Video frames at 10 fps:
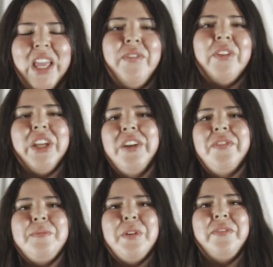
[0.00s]
If you're looking
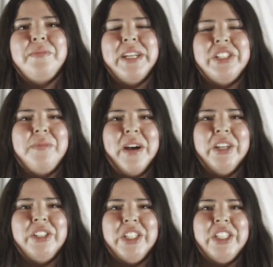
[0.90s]
for more information about
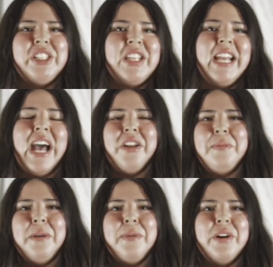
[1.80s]
our church, like how to
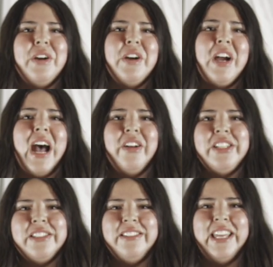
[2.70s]
be a part or how to
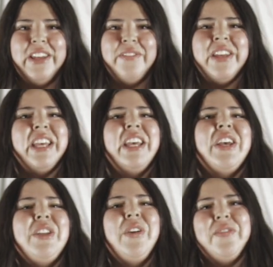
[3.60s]
give,
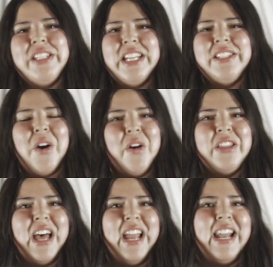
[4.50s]
you can visit us
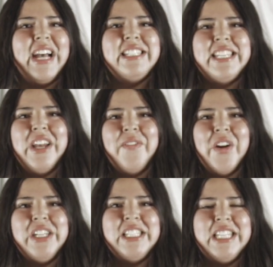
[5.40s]
online at
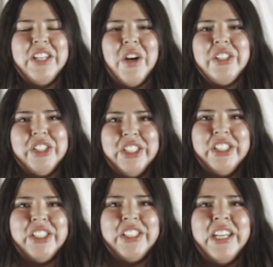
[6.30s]

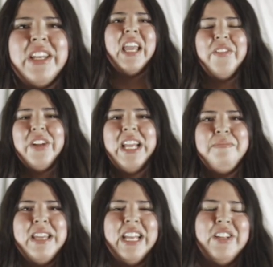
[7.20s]
dfrnt.church. If you're like
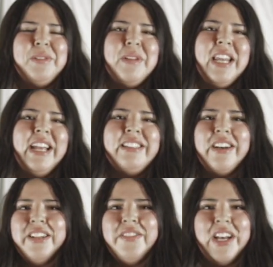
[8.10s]
me and you spend a
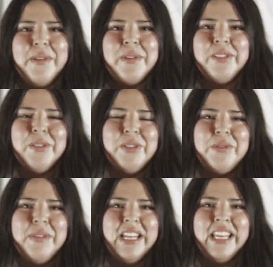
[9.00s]
ton of time on social
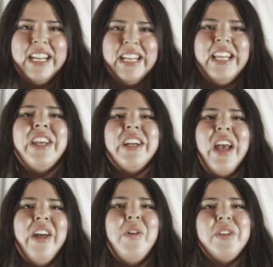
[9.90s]
media,
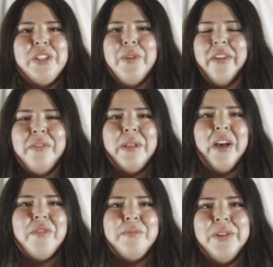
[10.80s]
head over to whatever
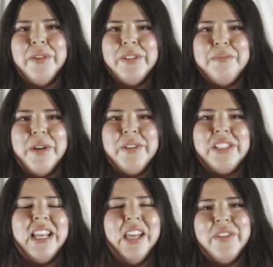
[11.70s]
platform you use
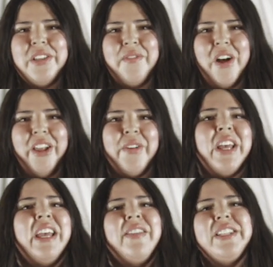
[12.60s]
most and give us a
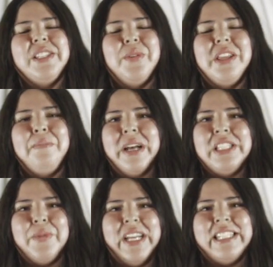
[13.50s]
follow. This is one of the
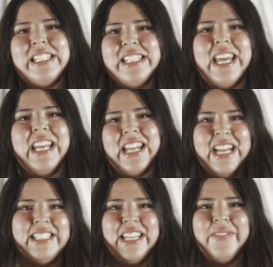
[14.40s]
best ways to stay
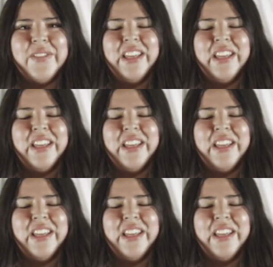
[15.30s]
connected.